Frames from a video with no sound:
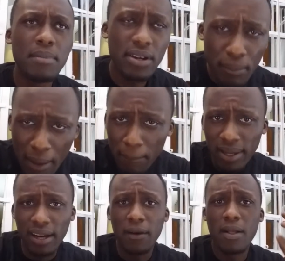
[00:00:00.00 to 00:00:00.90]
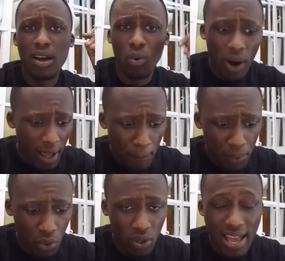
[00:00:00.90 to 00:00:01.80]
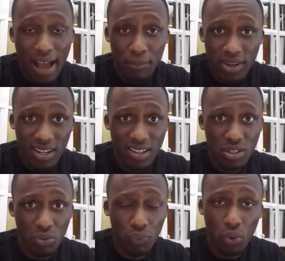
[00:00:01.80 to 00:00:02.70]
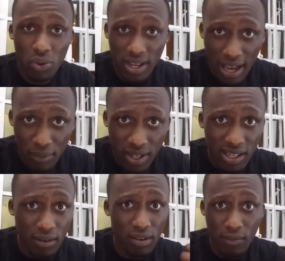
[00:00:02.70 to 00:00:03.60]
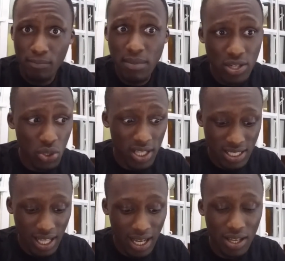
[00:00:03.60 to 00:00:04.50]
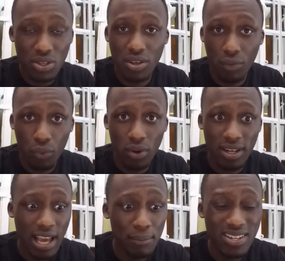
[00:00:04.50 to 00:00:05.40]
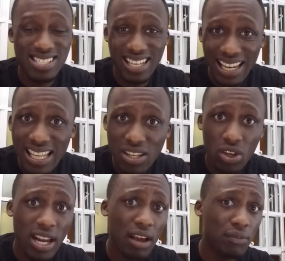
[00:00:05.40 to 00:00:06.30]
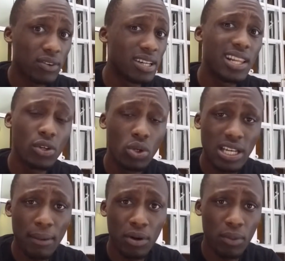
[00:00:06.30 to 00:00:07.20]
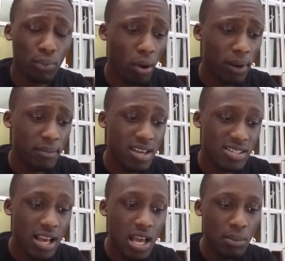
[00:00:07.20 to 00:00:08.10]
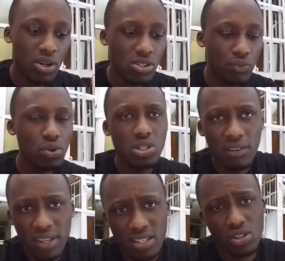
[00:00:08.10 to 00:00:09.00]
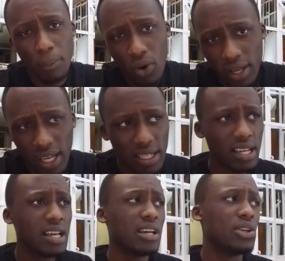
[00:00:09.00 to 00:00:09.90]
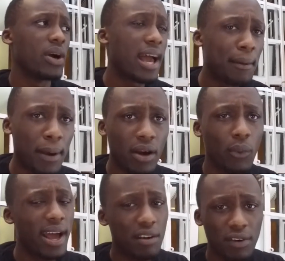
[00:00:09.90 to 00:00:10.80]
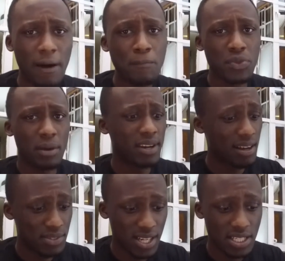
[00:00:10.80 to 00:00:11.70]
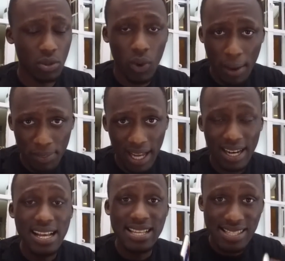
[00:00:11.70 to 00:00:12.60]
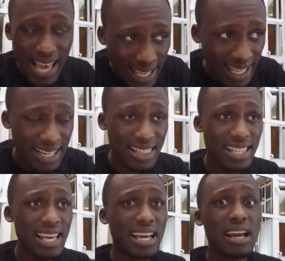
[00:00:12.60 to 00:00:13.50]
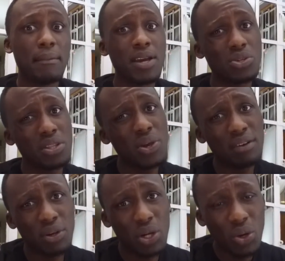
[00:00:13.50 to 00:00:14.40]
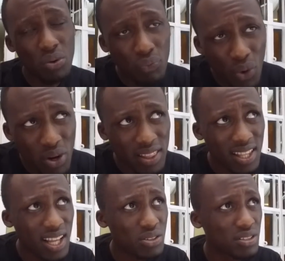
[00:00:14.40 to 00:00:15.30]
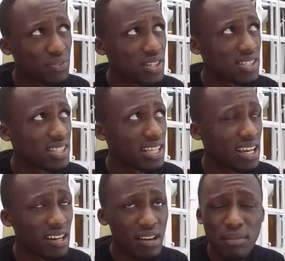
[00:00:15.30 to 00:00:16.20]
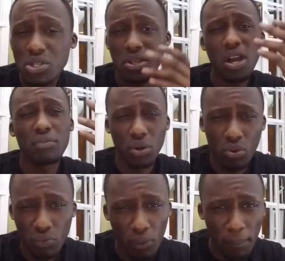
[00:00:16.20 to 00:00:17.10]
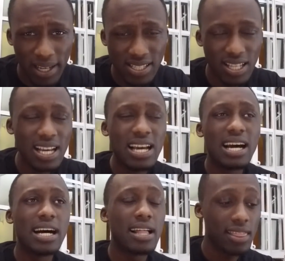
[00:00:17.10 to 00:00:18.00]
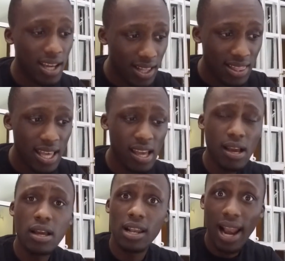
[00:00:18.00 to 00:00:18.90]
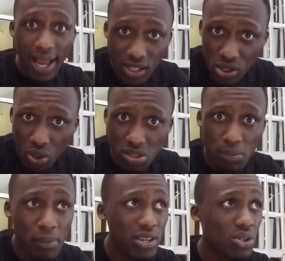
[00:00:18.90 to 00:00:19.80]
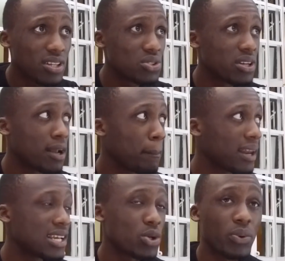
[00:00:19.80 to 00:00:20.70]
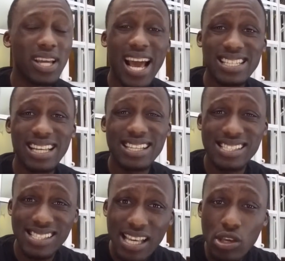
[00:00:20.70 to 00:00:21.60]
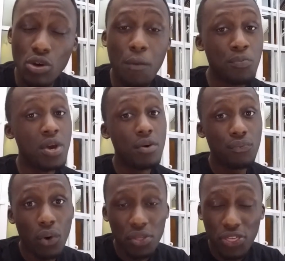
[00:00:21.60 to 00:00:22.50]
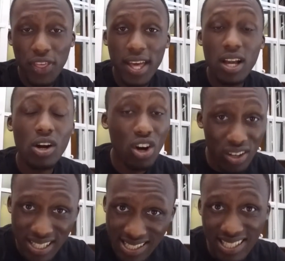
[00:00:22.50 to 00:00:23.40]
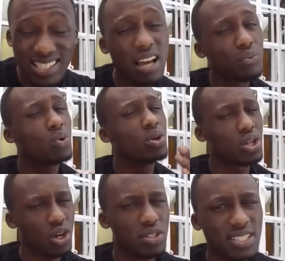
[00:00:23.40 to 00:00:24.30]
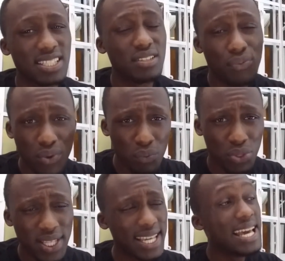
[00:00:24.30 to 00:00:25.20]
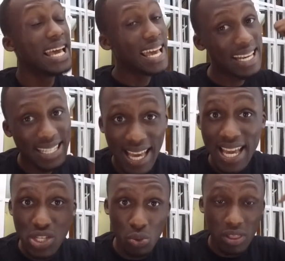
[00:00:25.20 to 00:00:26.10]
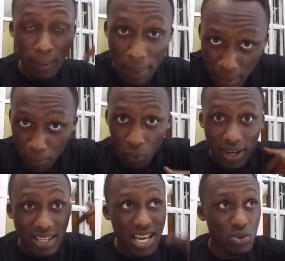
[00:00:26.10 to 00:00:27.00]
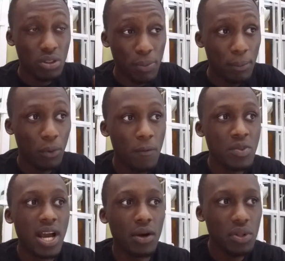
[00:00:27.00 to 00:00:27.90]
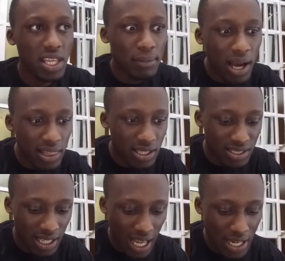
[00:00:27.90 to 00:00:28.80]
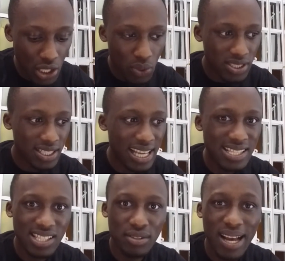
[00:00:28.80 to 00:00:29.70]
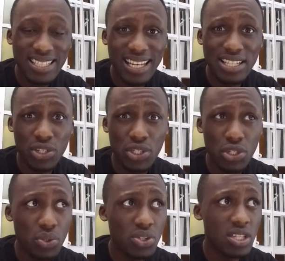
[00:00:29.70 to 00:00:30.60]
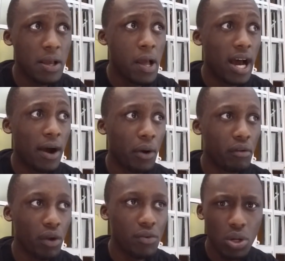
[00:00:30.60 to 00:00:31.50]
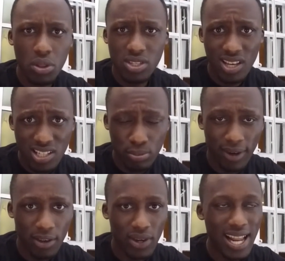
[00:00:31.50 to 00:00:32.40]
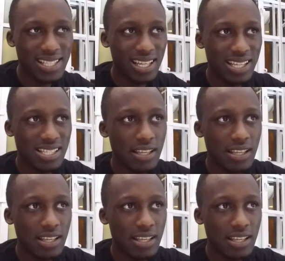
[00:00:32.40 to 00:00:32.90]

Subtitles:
Remember, wipe your camera, your phone camera. Make sure that your phone camera is clean. You can have a really good camera. The problem is, because of you shoving it in your pocket, in your handbag, whatever, becomes dirty. Wipe that. Second thing, make sure that you have a good phone. I think that was the first thing, yeah. Make sure that you have a good phone, please. Third thing, light source. Make sure that you're in a place where we can actually see you. Fourth thing, content. Have good content. Fifth thing, engage with people. Engage with people. And good thing about this, I noticed that Instagram actually introduced, if you go to the search bar, you can actually